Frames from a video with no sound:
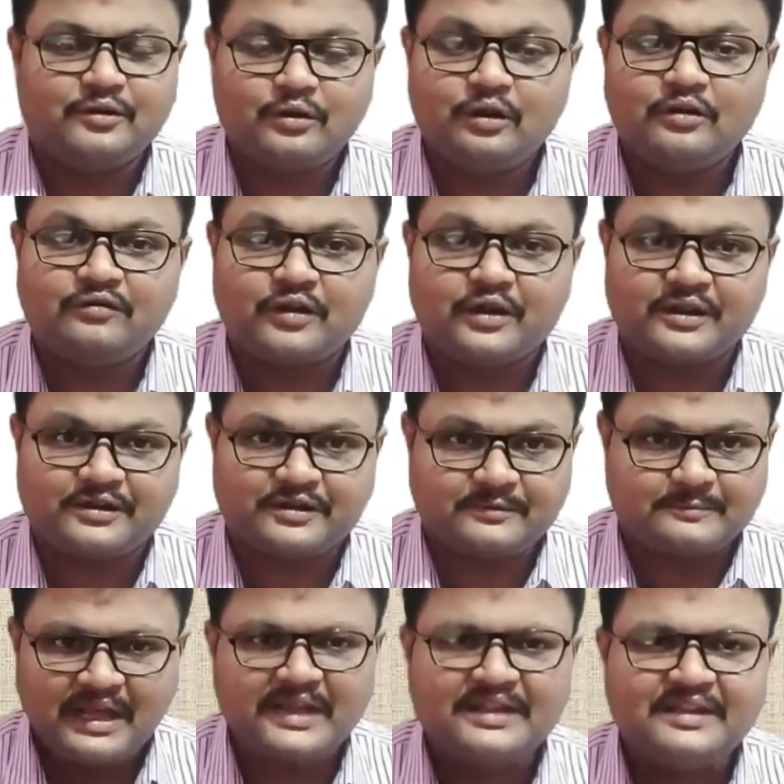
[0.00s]
Don't forget.
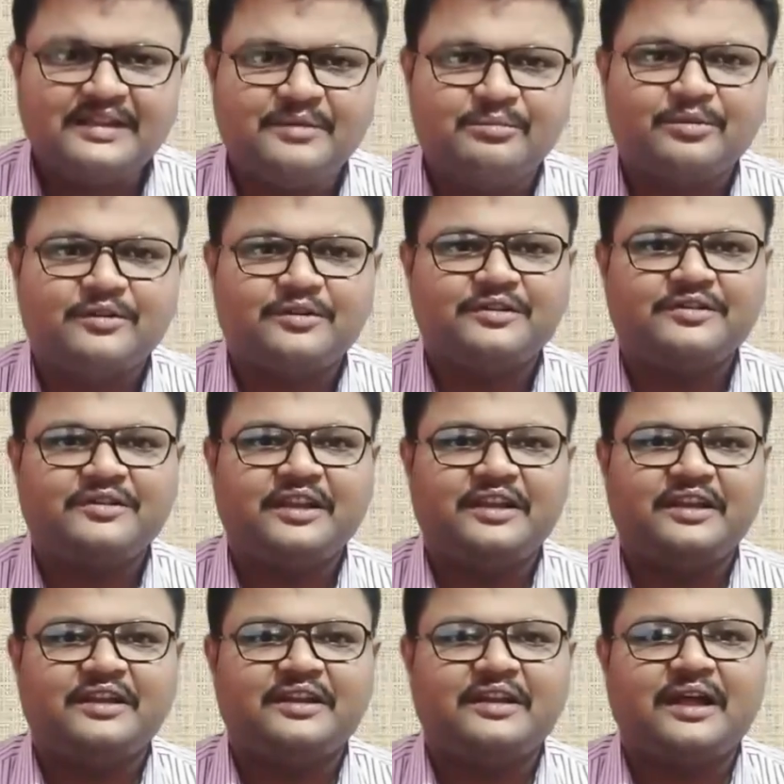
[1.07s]
Another important
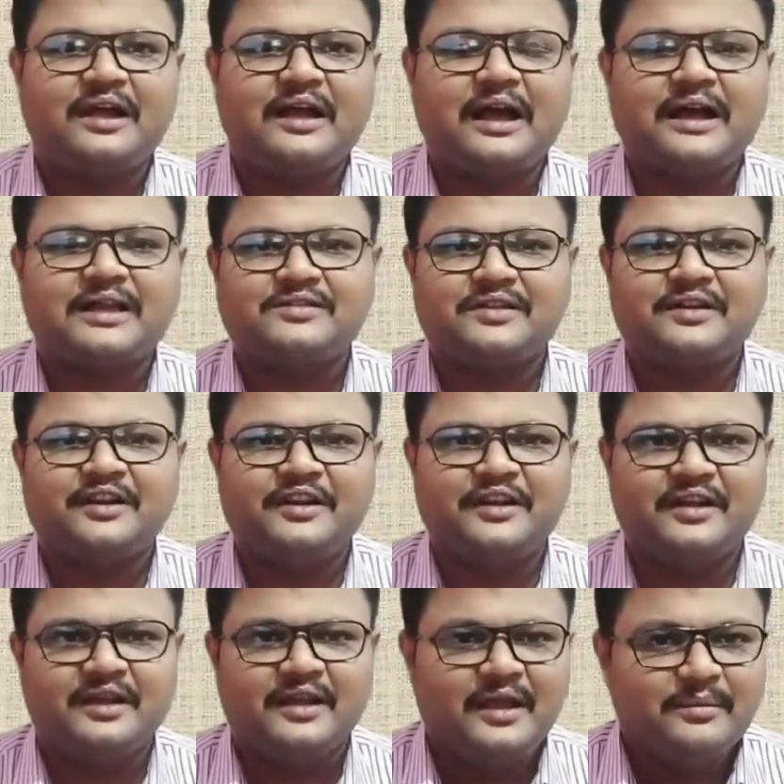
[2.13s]
thing asked in
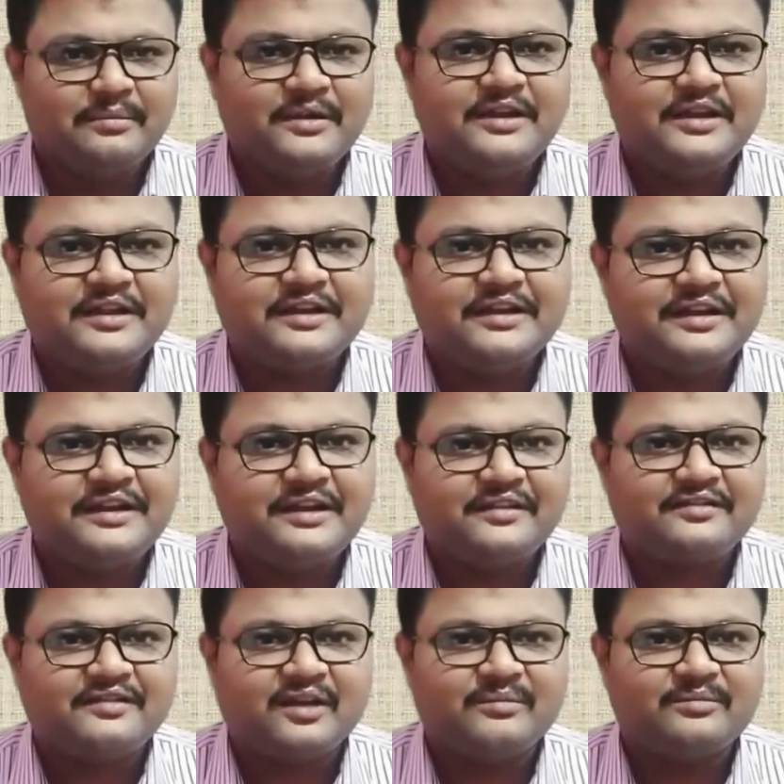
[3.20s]
many NEET
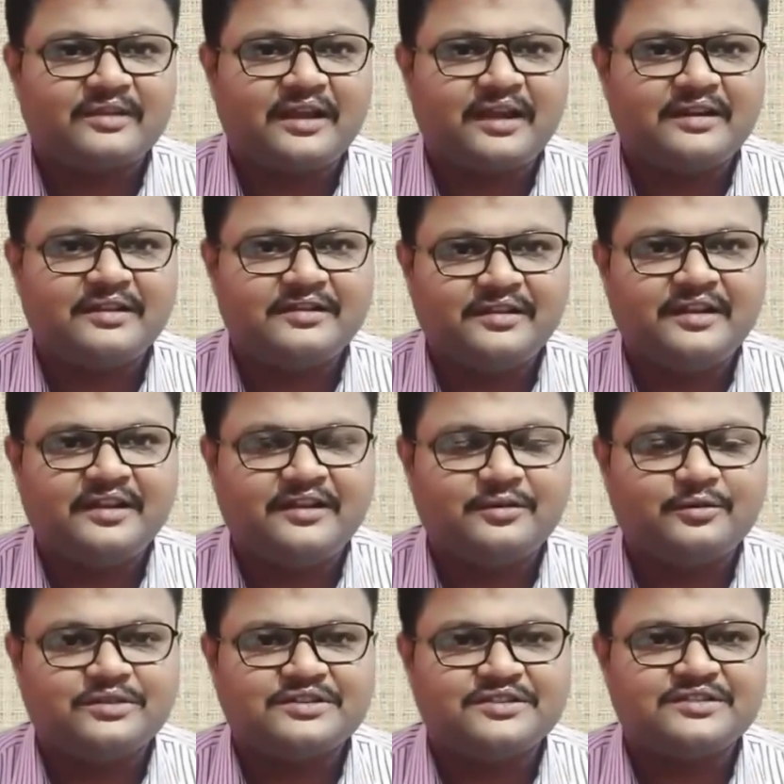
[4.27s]
exams and theory
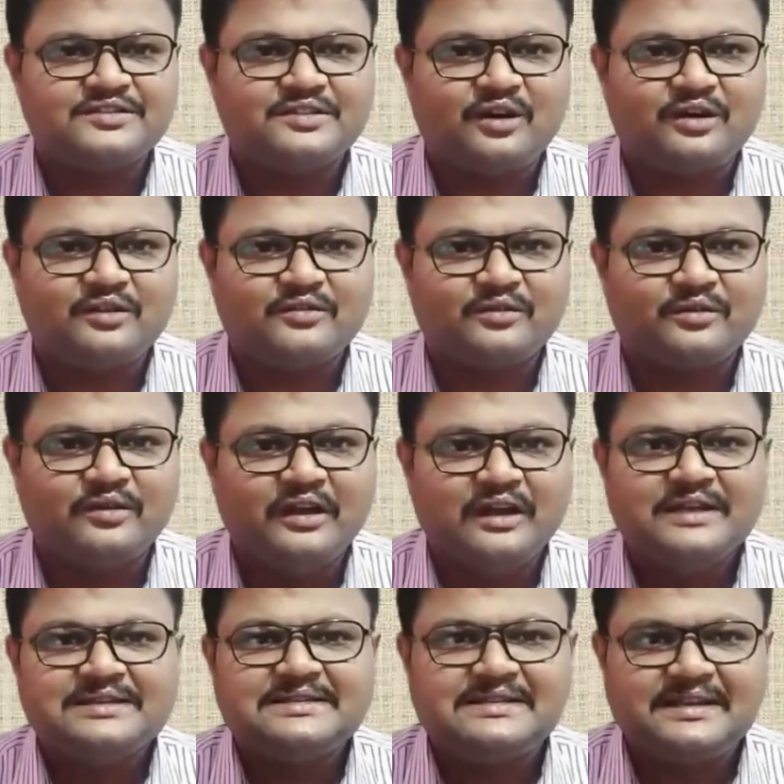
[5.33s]
questions also,
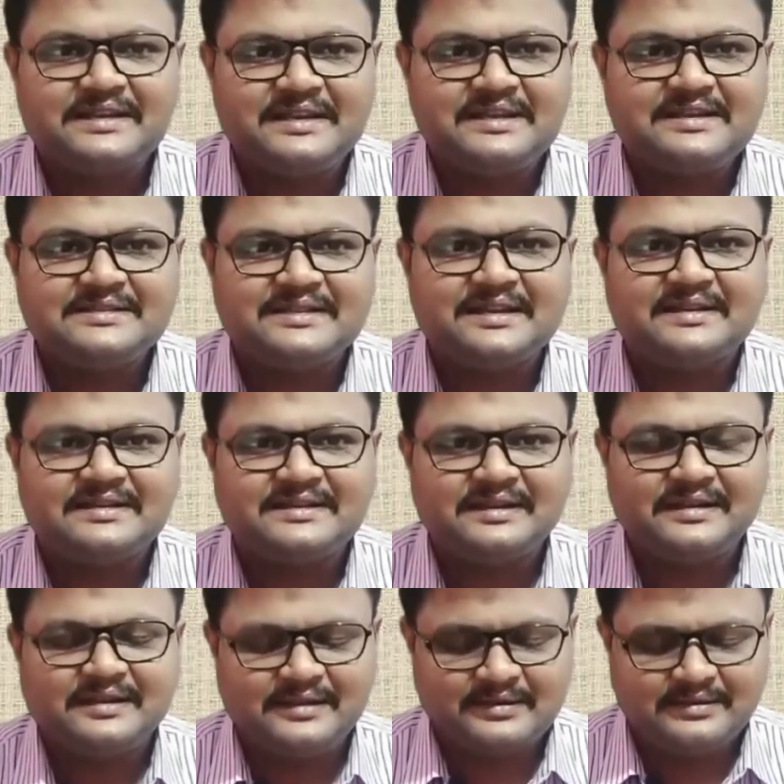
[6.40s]
sir, is that
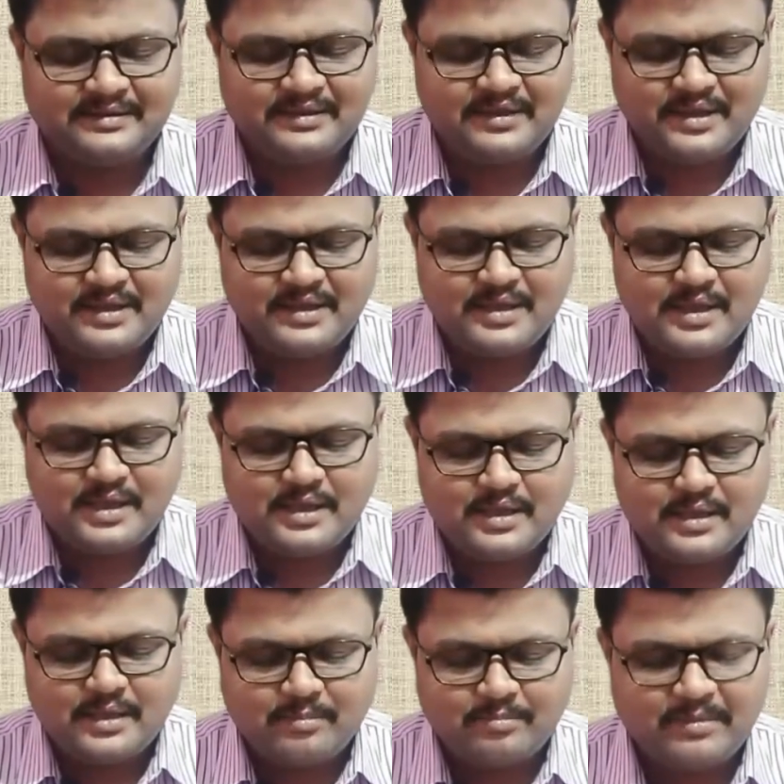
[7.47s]

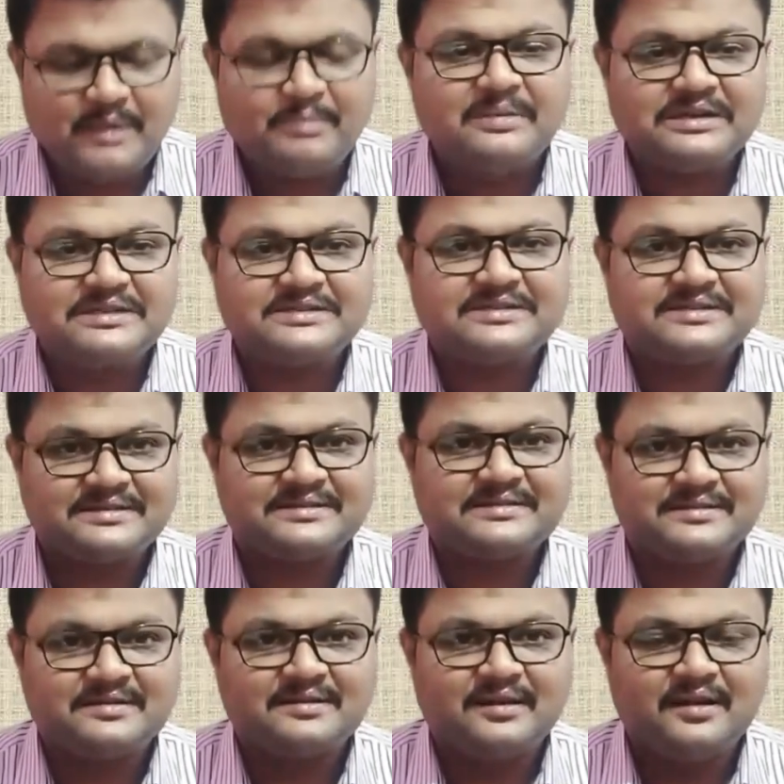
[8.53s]
the members
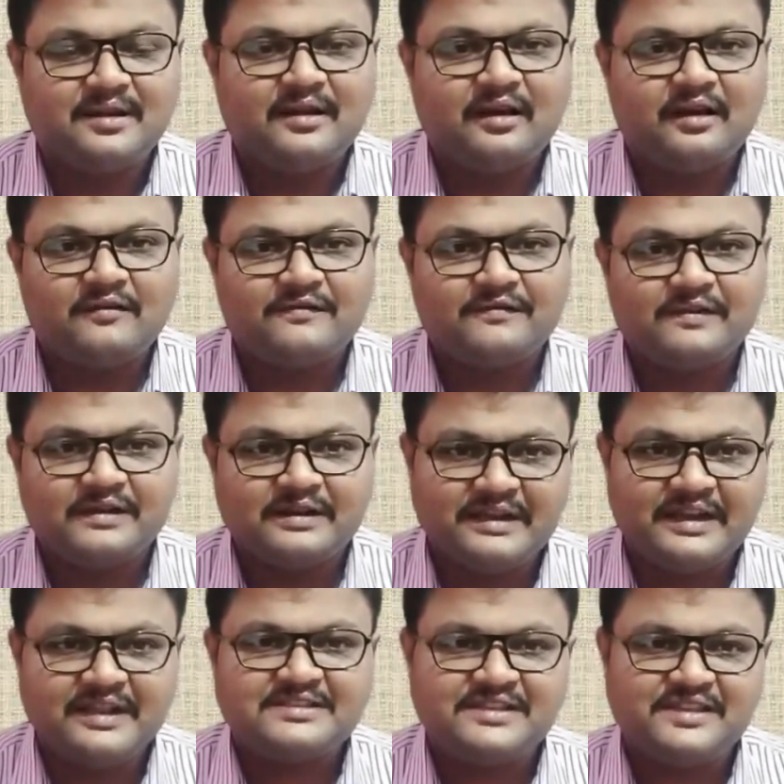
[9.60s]
of
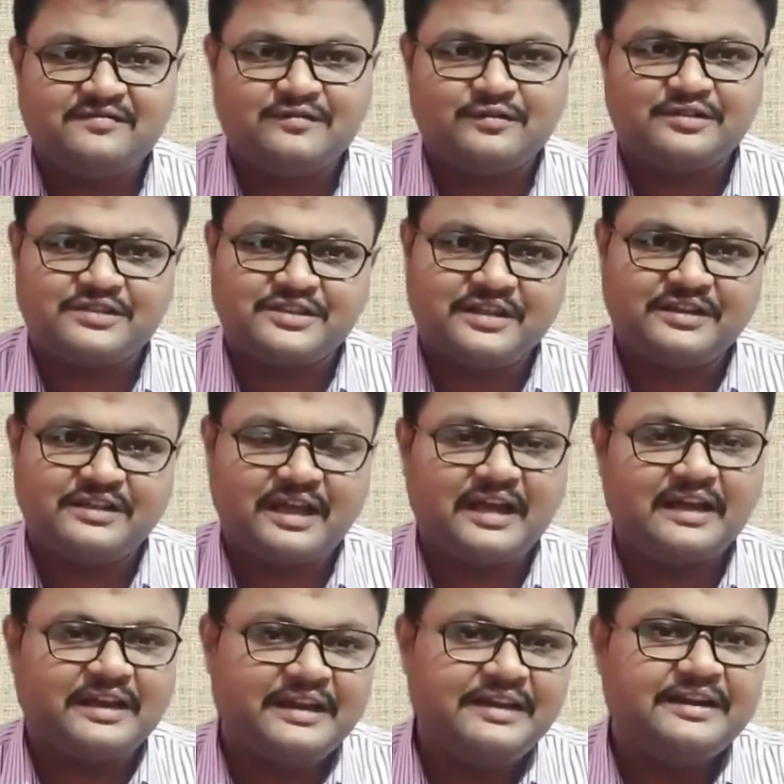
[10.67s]
grazing food chain
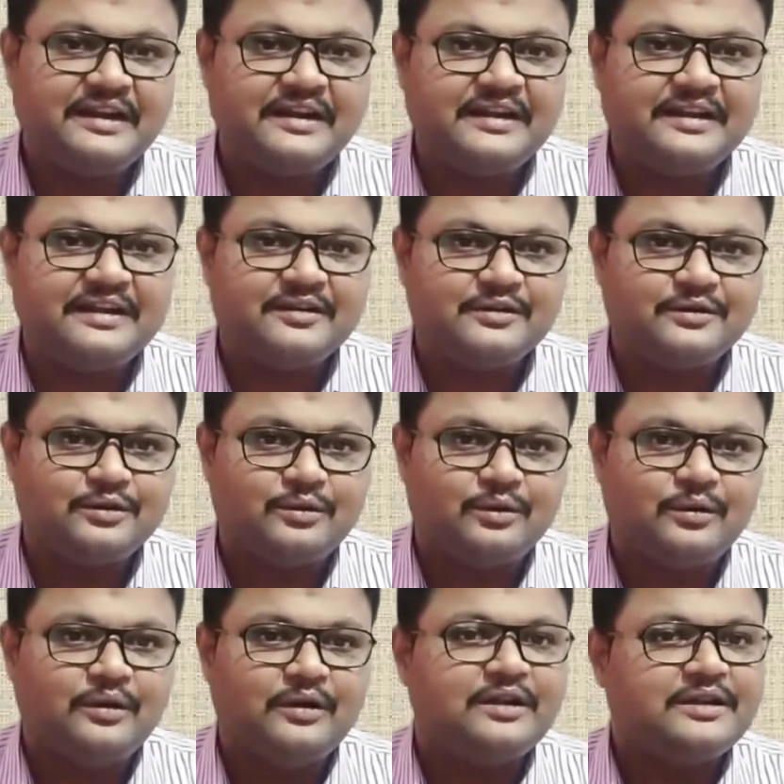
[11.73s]
are interlinked
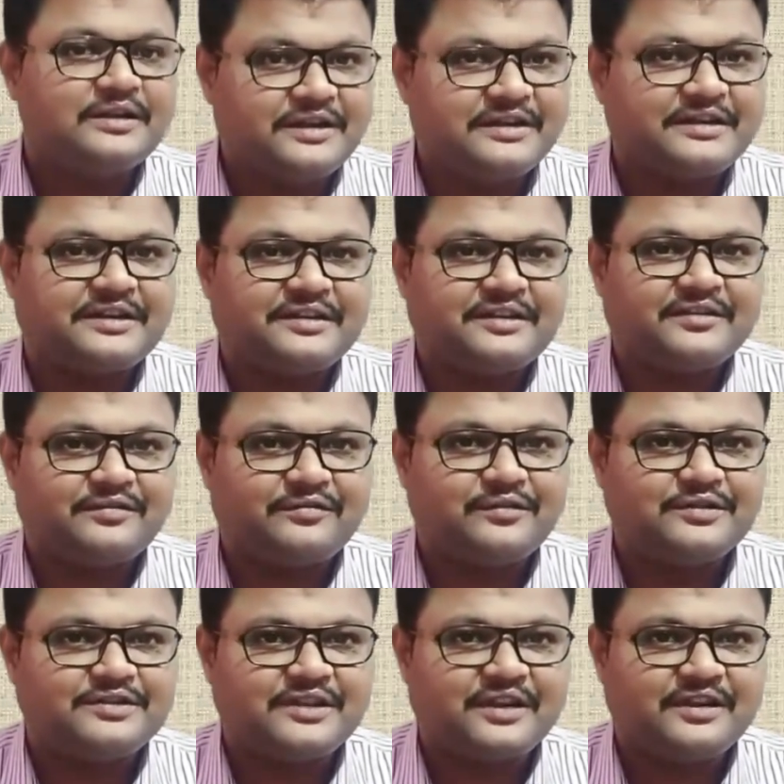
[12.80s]
to detritus
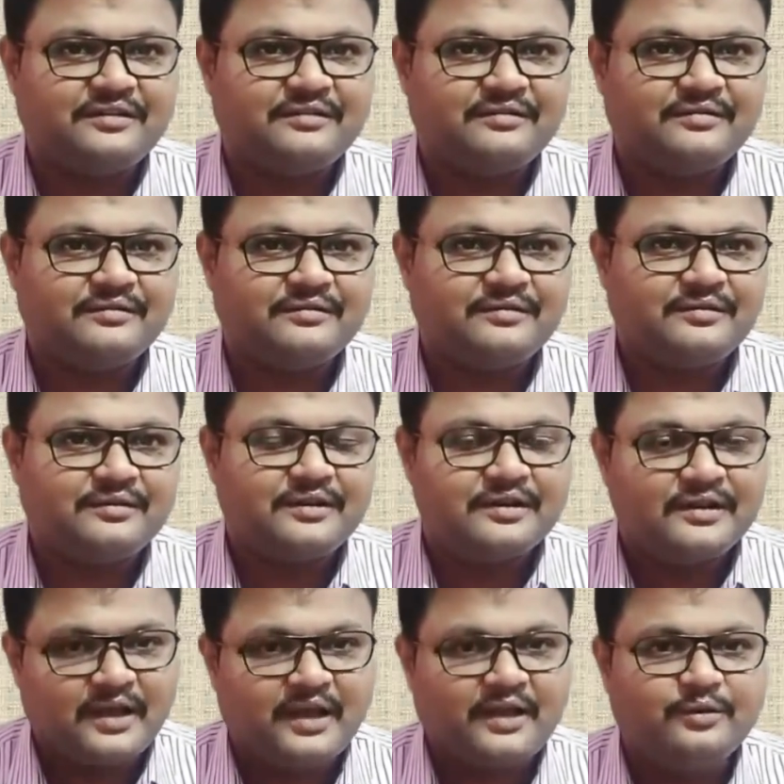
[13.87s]
food chain?
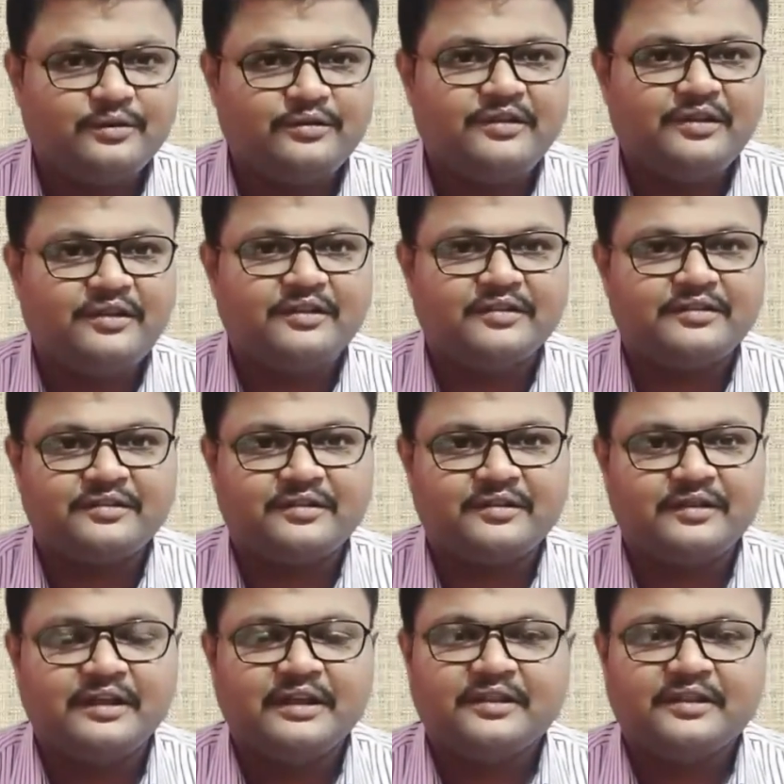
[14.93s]
Are you serious, sir?